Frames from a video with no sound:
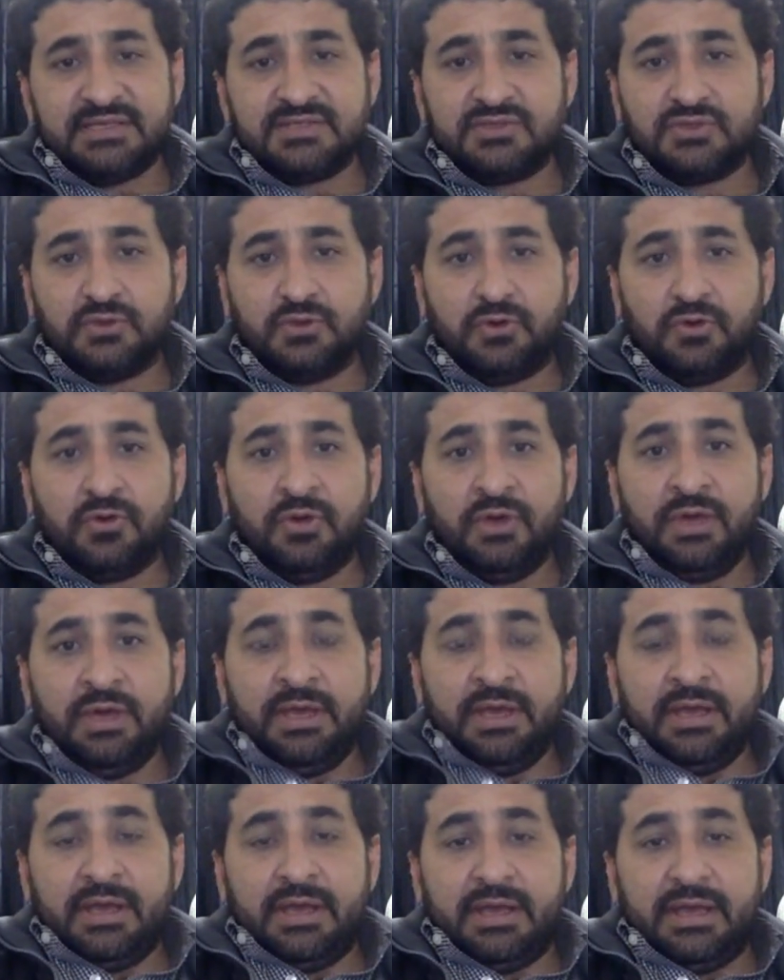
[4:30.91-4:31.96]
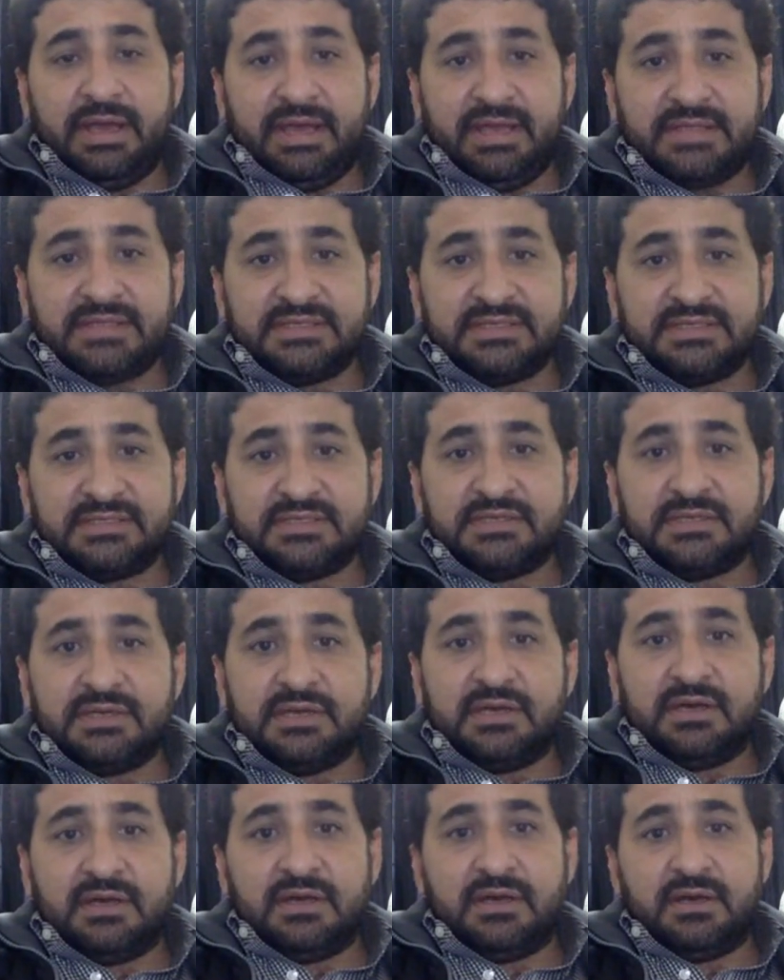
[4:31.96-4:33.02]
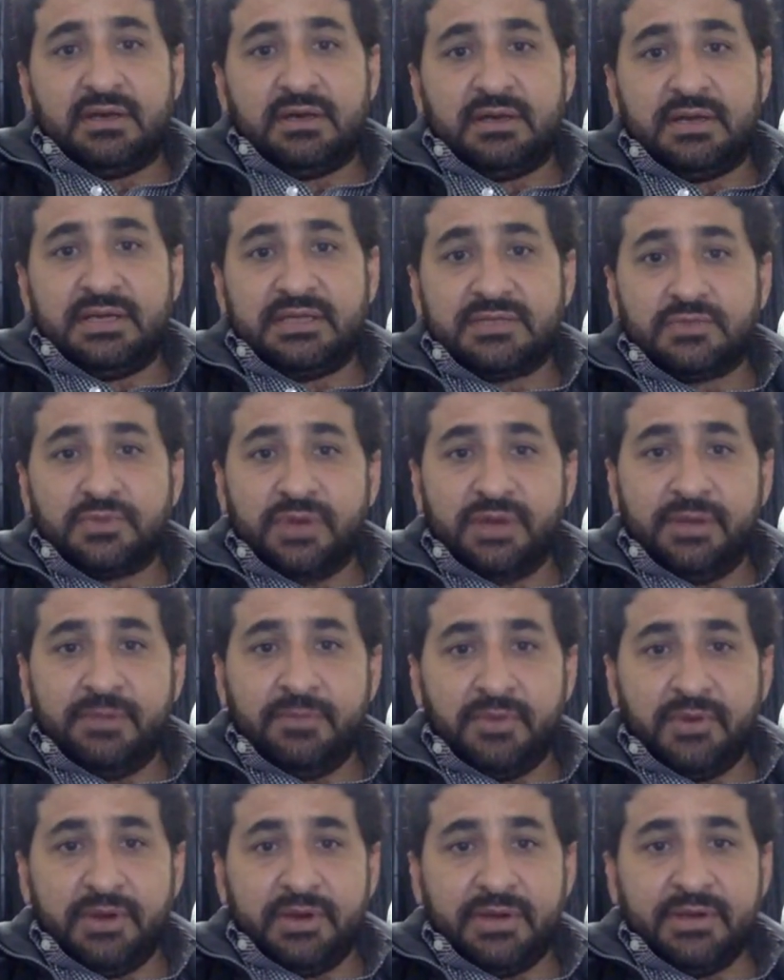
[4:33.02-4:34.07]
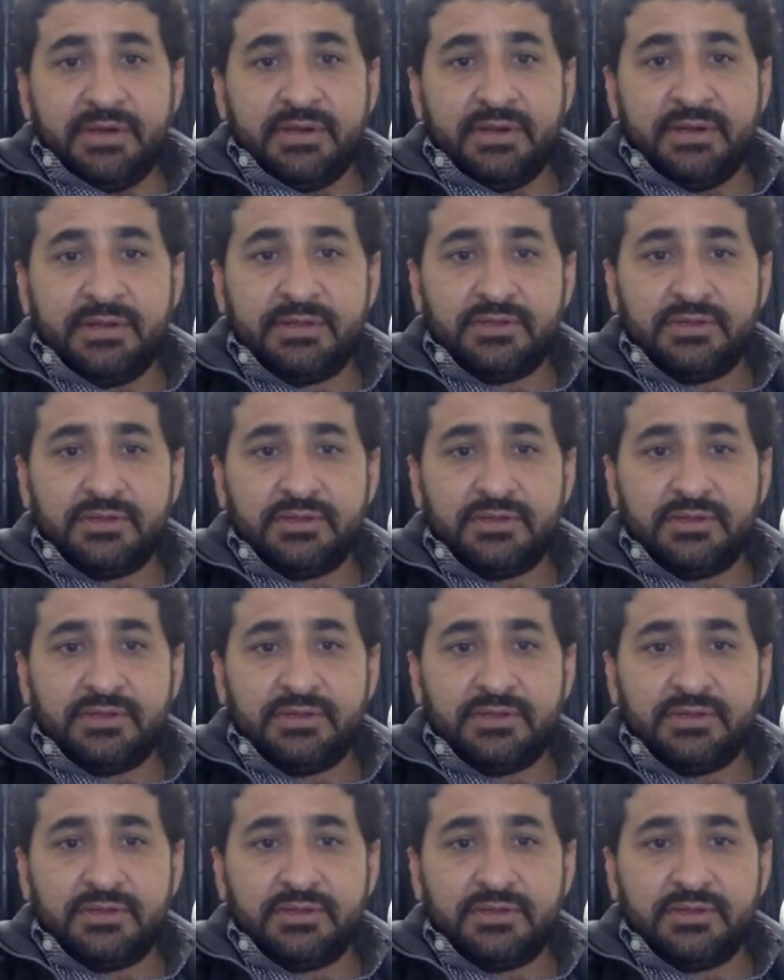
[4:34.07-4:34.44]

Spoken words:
So it's very important